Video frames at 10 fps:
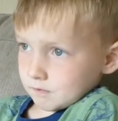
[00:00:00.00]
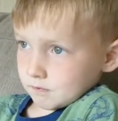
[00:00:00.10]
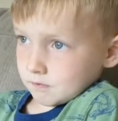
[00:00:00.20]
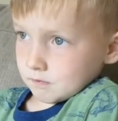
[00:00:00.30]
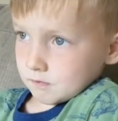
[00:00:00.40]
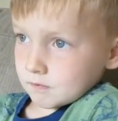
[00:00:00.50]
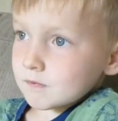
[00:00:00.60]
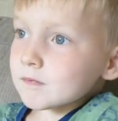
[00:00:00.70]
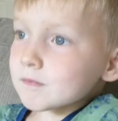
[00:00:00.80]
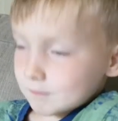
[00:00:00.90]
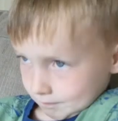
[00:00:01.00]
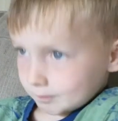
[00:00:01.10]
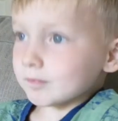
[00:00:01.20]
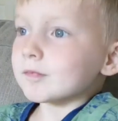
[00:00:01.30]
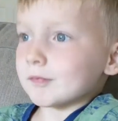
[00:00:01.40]
it, didn't he,
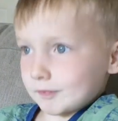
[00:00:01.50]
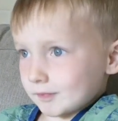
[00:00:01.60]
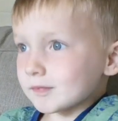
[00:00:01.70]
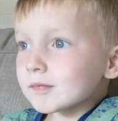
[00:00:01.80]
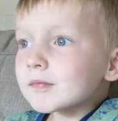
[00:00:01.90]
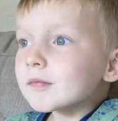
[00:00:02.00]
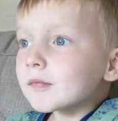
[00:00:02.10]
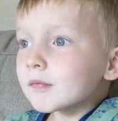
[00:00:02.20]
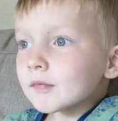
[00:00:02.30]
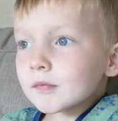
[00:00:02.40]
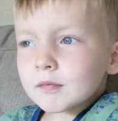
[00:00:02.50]
Simeon? Do you think you would like it?